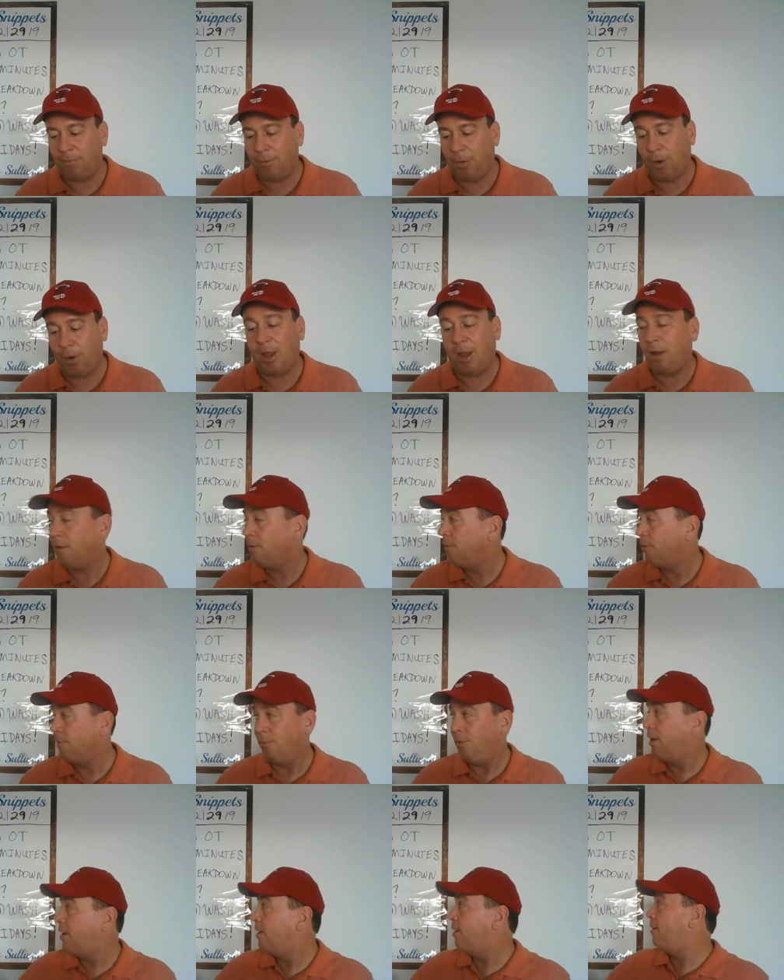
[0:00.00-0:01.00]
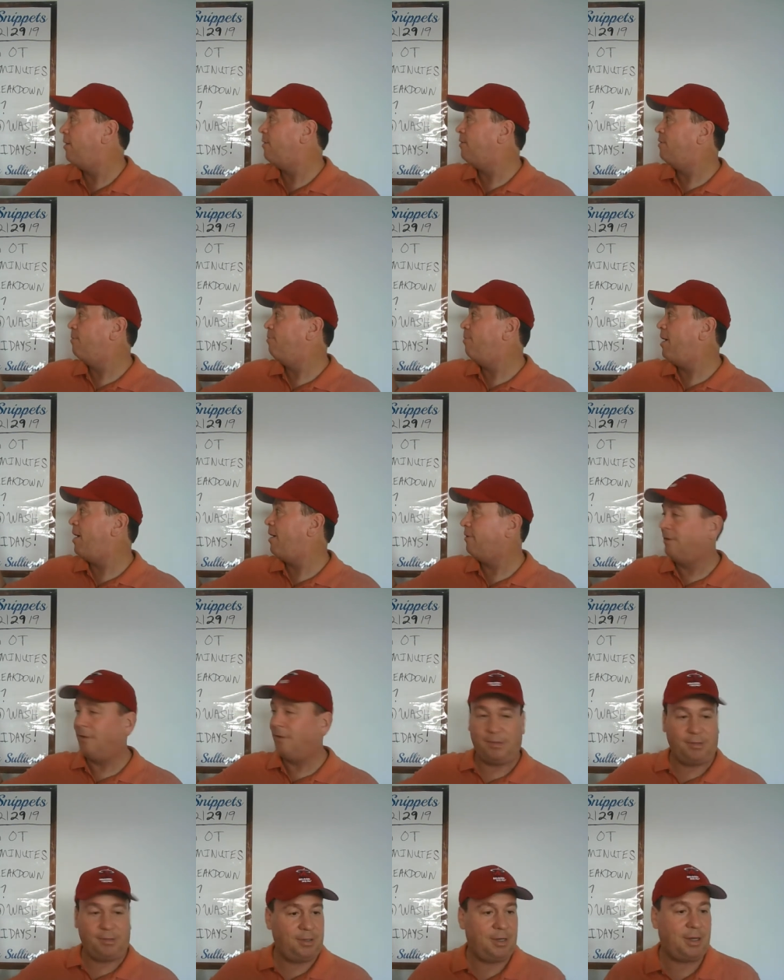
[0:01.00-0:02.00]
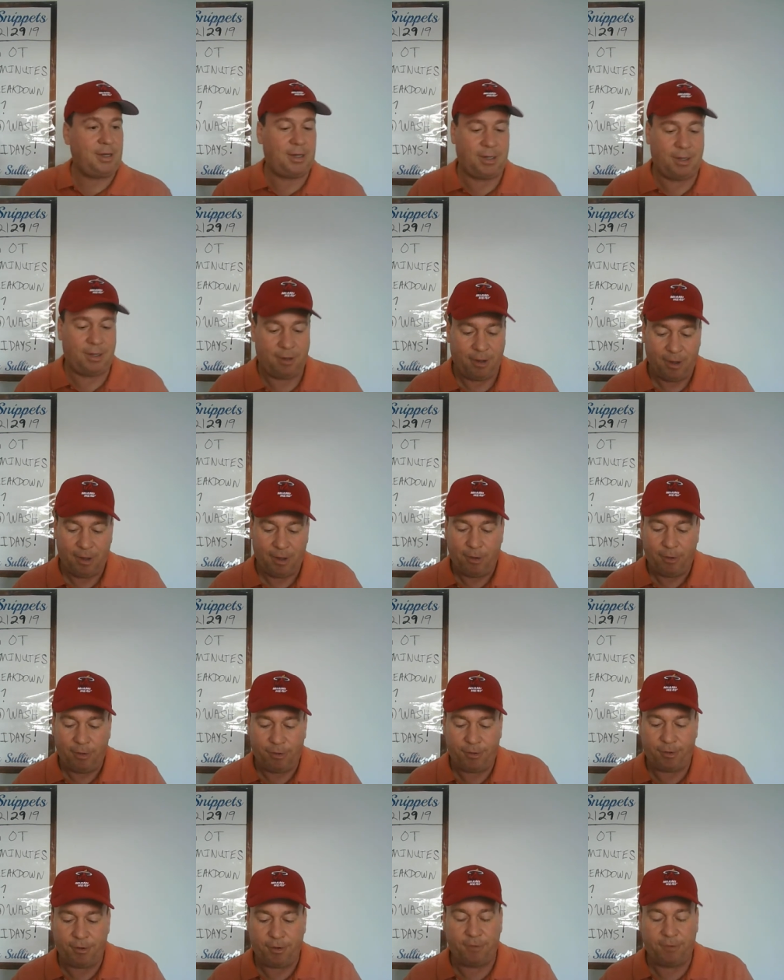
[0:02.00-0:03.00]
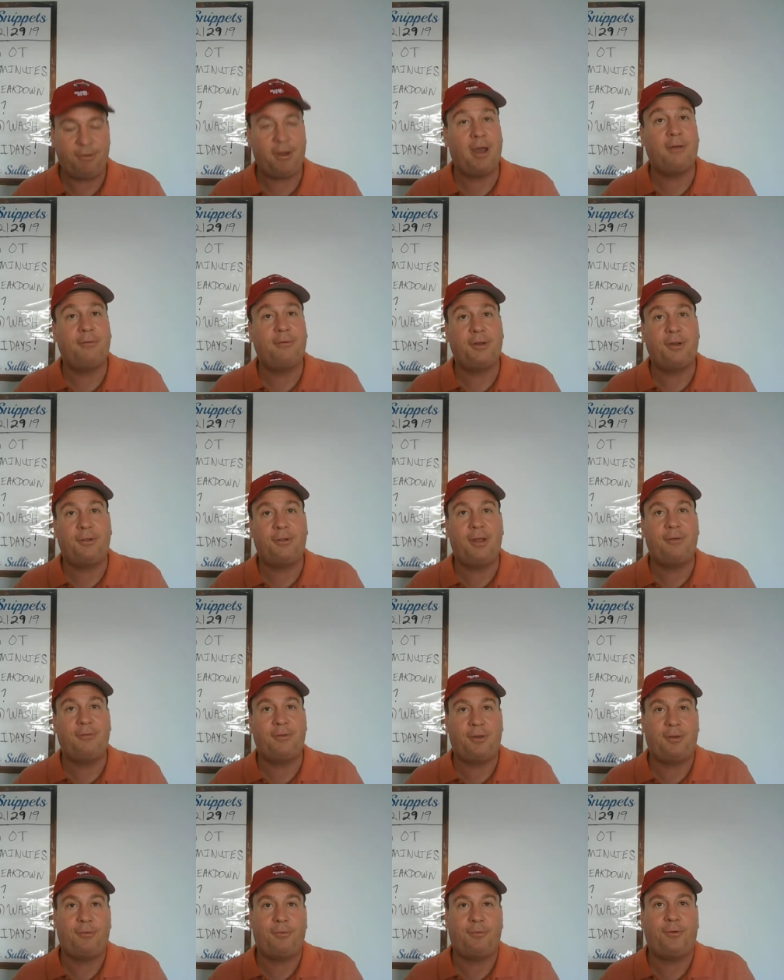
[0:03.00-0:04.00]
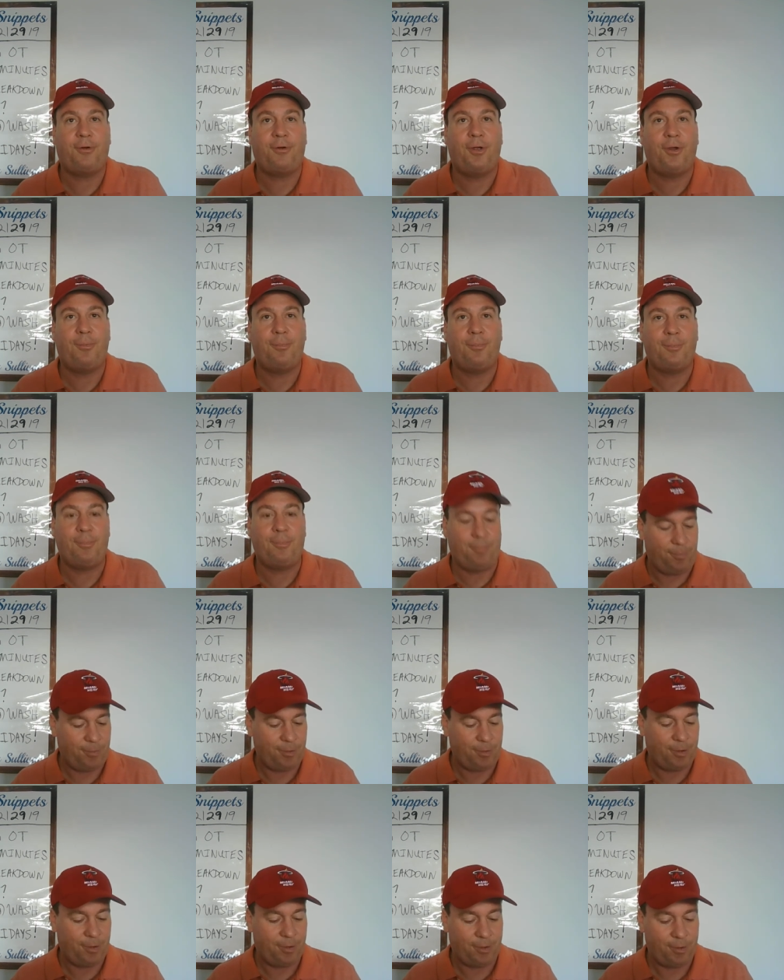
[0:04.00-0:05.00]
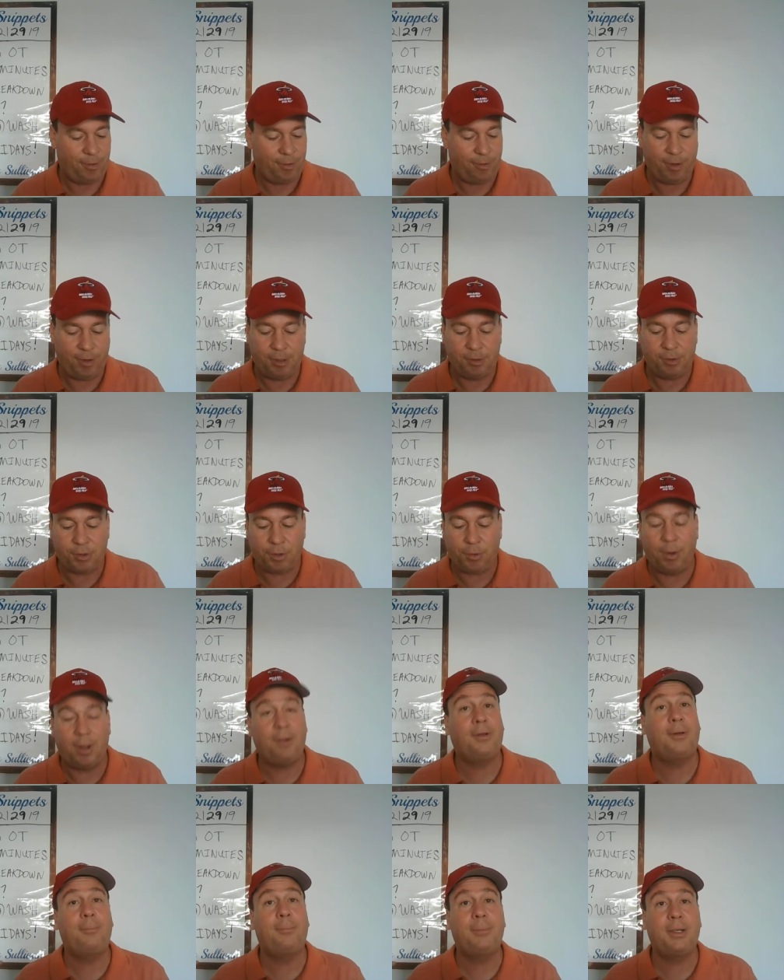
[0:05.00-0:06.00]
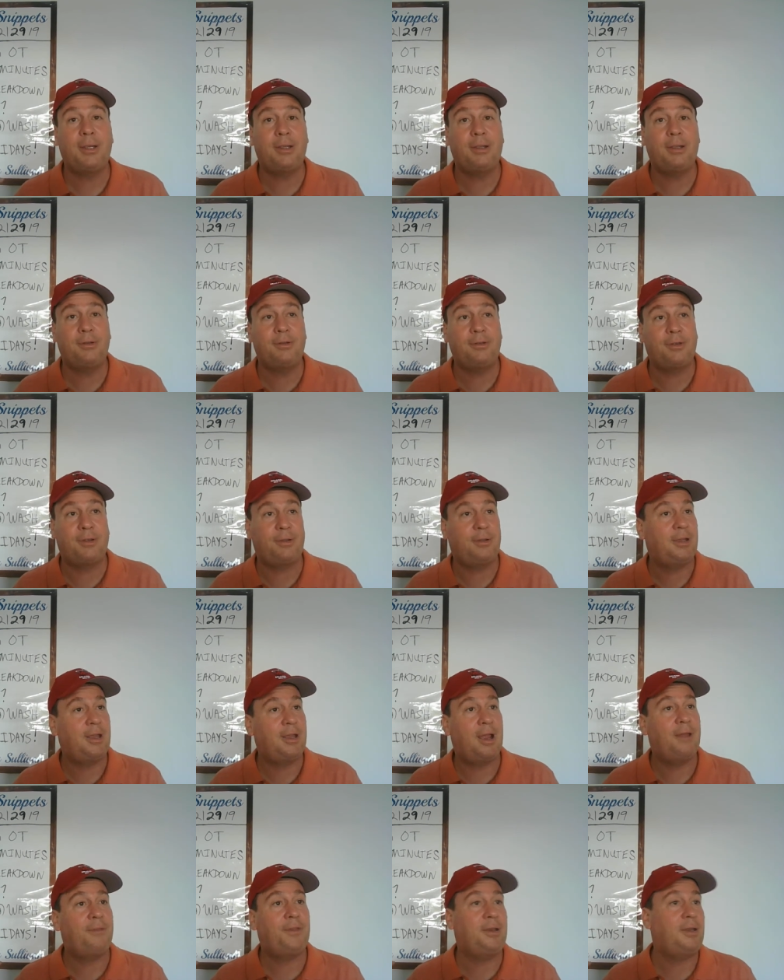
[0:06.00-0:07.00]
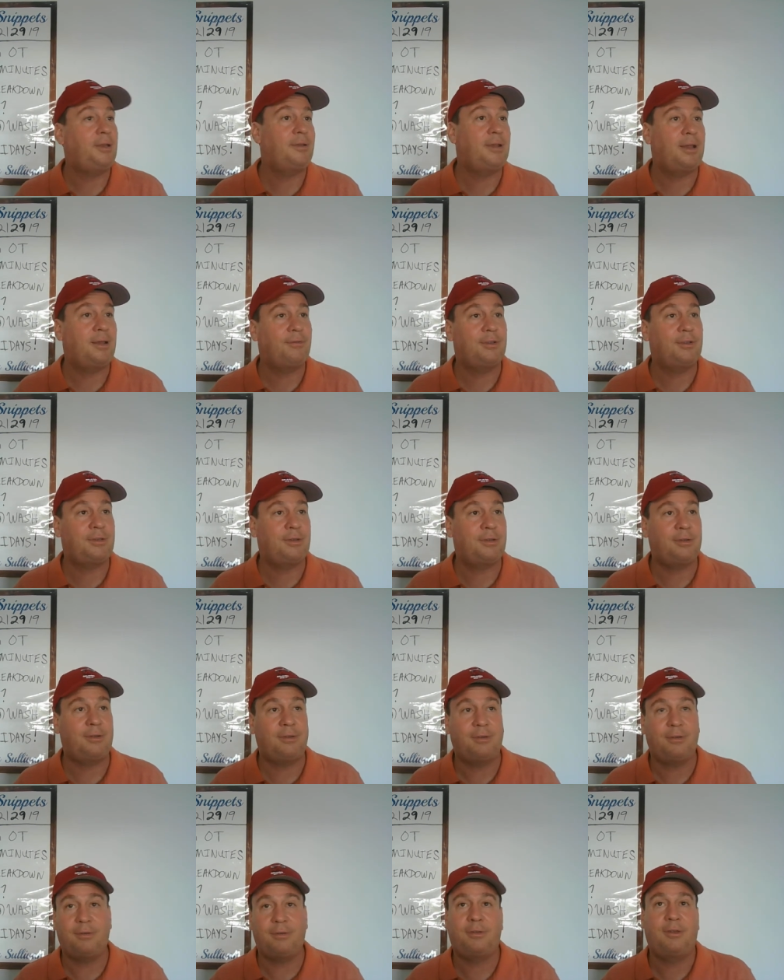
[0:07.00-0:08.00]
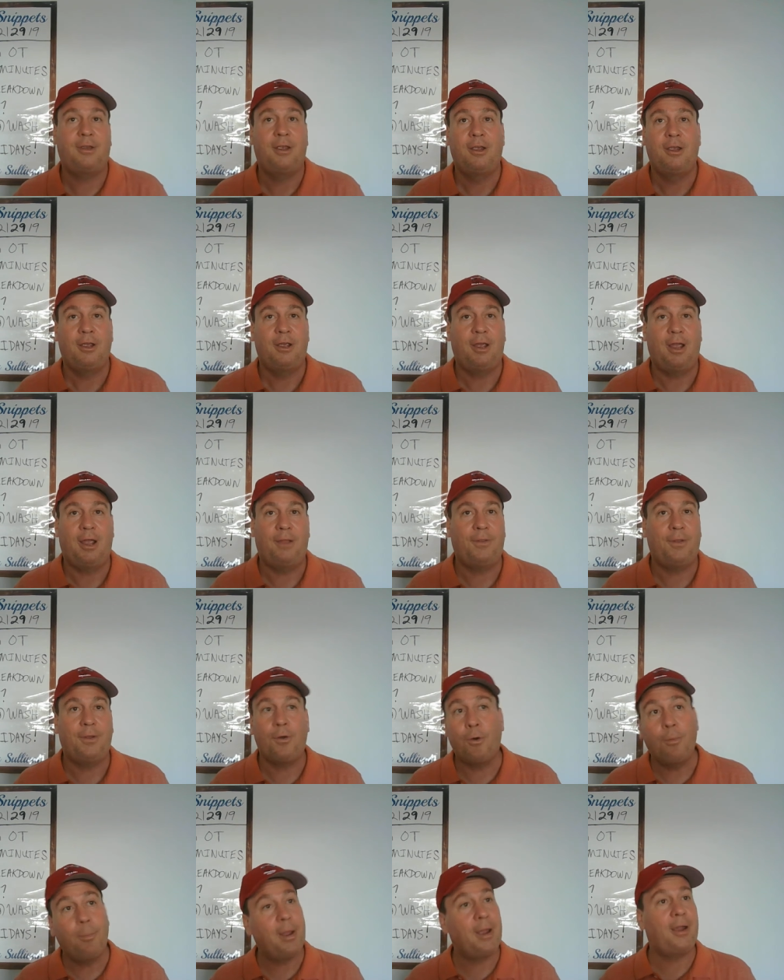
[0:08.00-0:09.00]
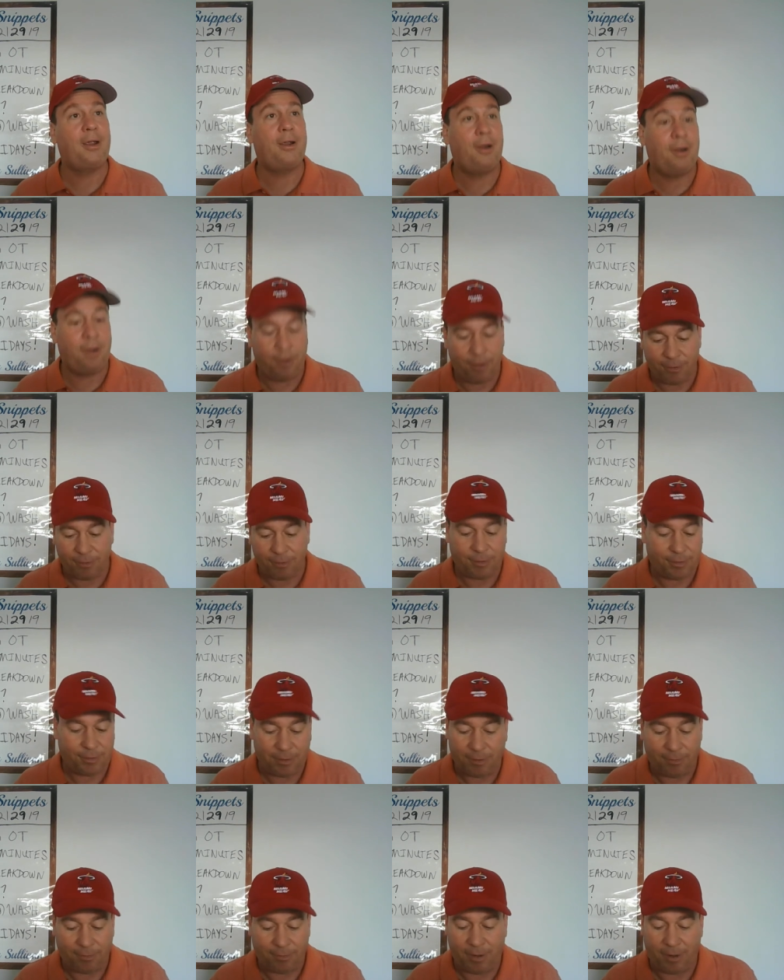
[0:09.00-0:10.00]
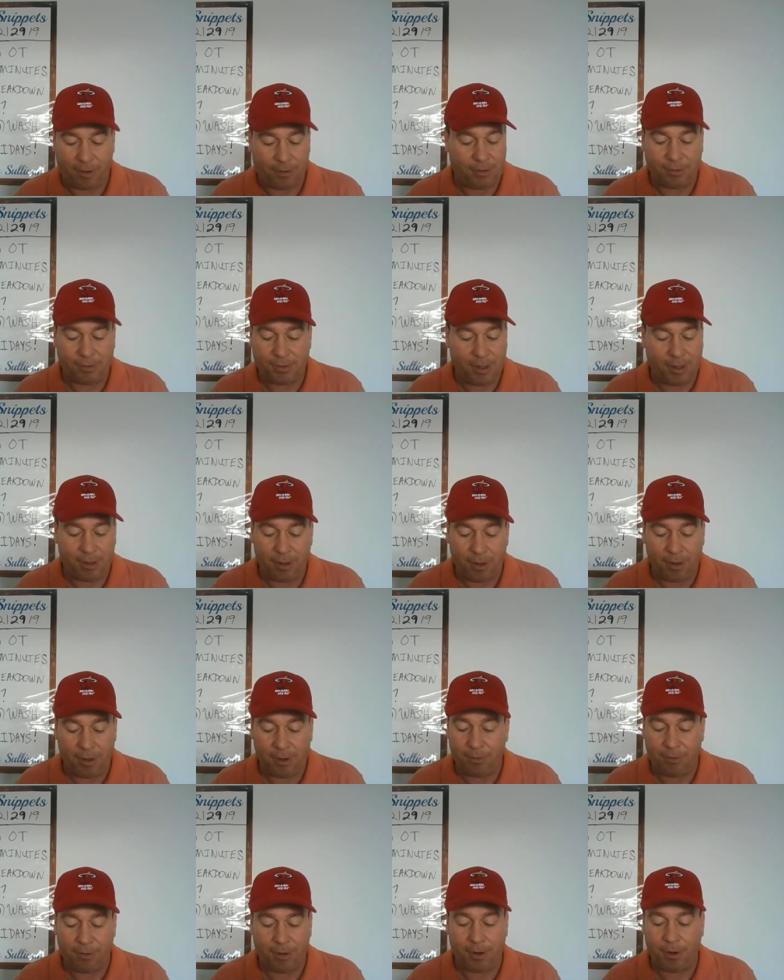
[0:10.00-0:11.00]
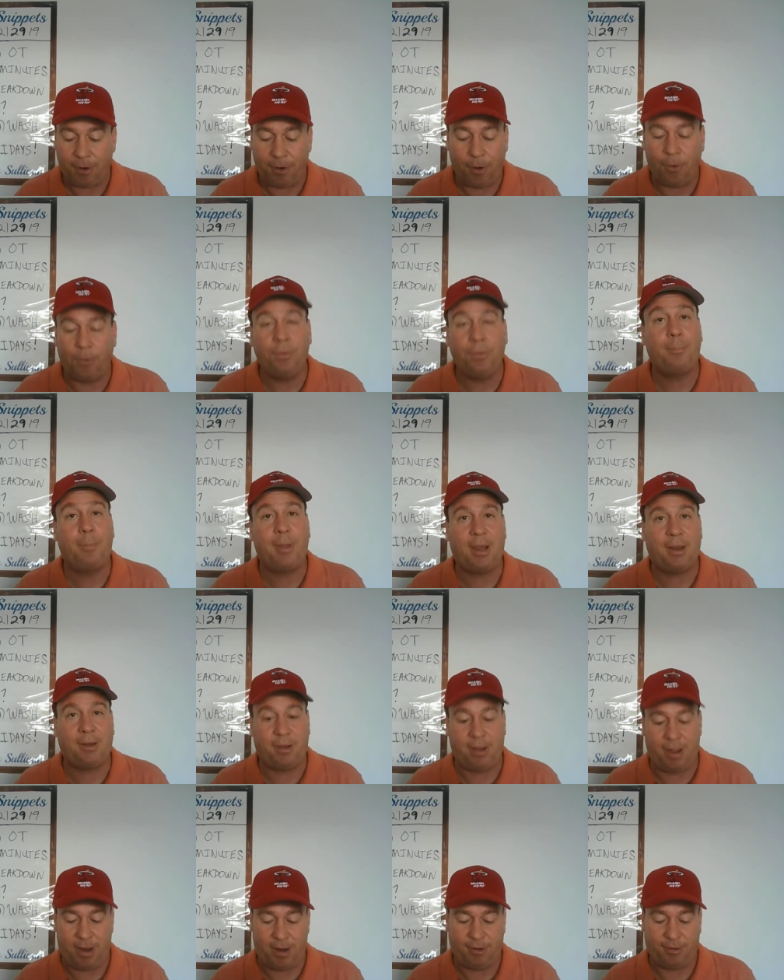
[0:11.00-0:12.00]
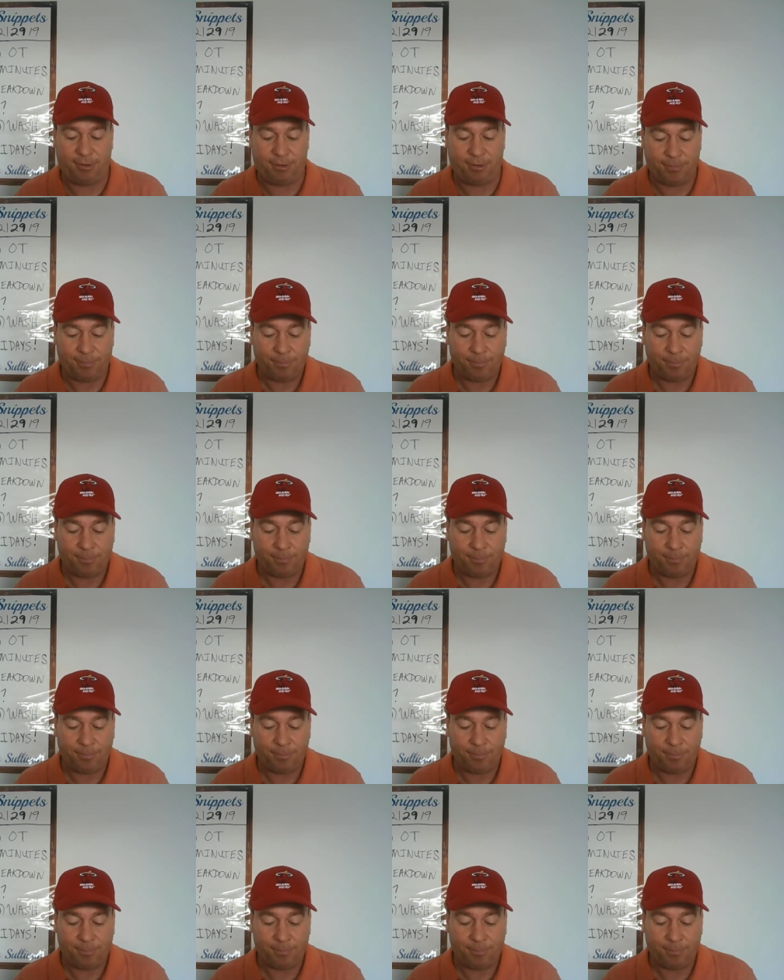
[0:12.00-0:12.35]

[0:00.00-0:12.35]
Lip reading: okay, we can expect to see 35 and 11 from the Joel Embiids and the Anthony Davises and the Goberts. They're gonna own the paint, guys.